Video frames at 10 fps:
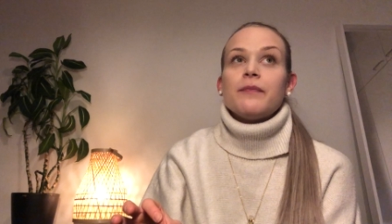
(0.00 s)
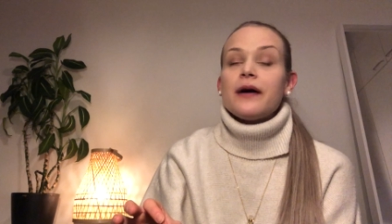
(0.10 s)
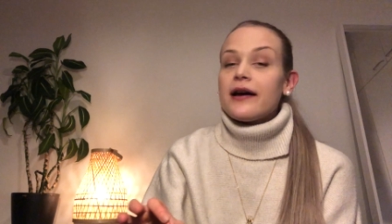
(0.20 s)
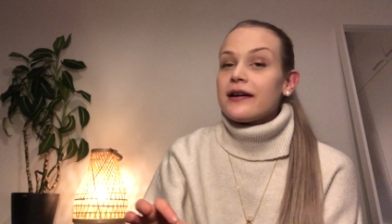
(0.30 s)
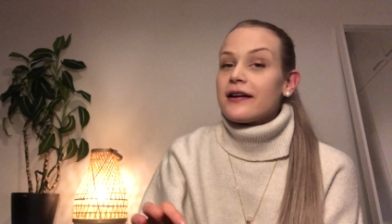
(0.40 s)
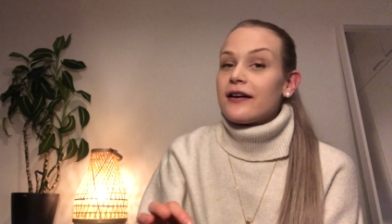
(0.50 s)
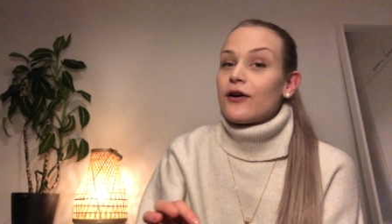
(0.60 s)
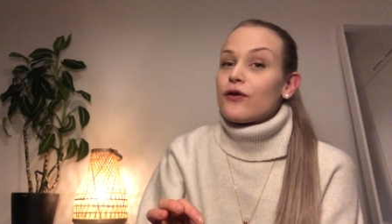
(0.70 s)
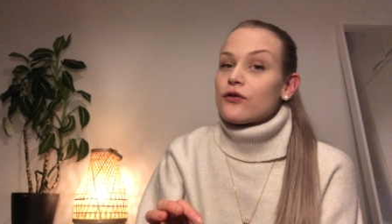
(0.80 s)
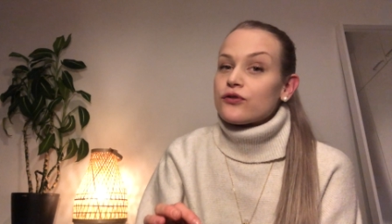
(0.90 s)
but
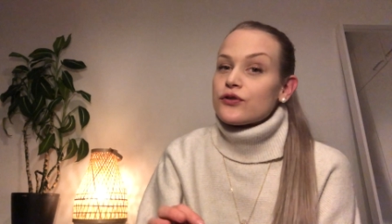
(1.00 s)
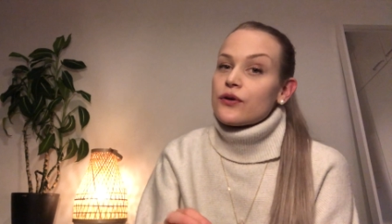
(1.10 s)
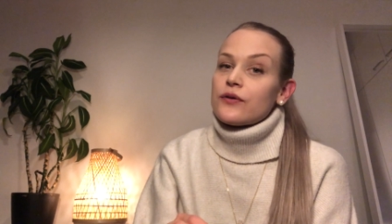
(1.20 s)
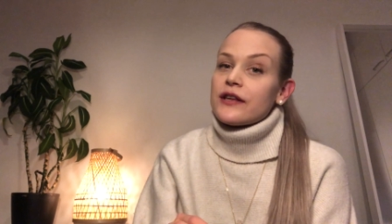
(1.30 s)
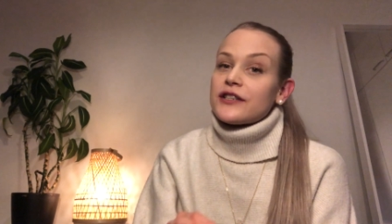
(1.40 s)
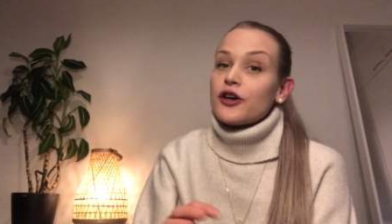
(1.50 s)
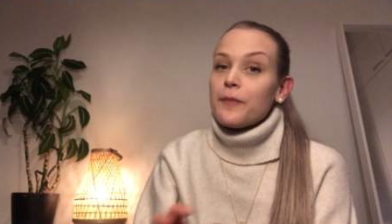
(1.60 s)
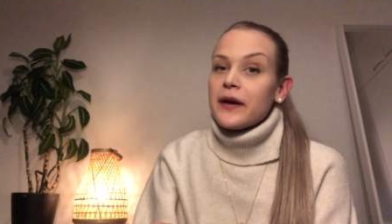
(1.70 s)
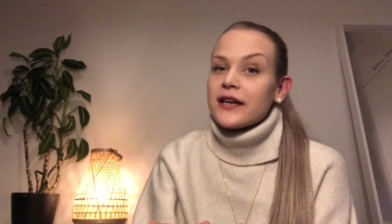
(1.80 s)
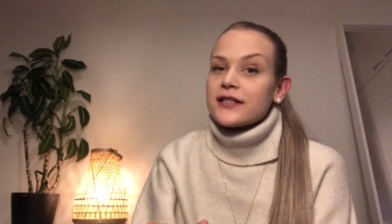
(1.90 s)
also the
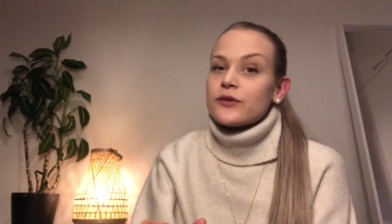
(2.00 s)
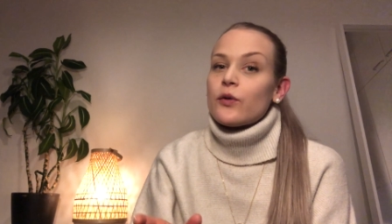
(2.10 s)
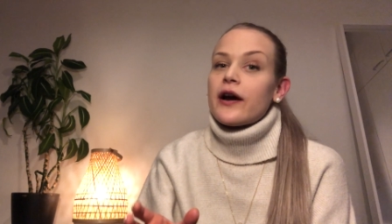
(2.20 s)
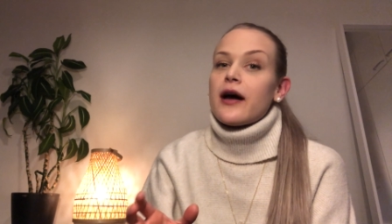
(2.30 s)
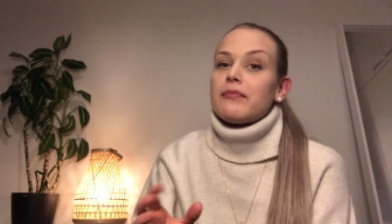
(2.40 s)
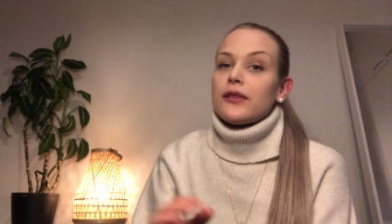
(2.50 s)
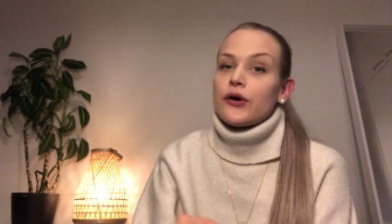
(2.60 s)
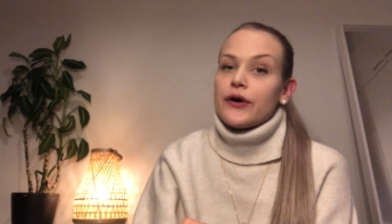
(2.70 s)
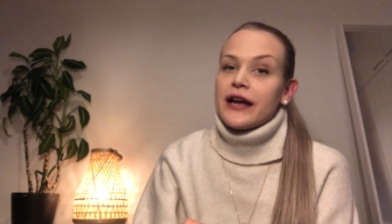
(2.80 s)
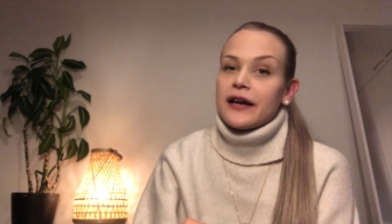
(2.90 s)
topics what I'm
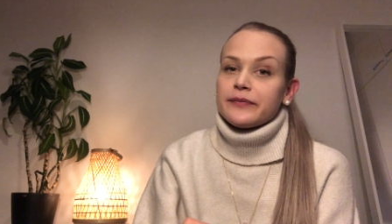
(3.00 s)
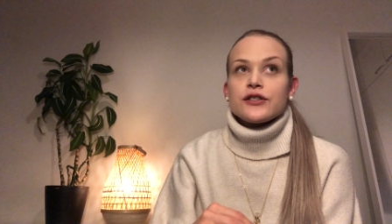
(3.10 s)
learning.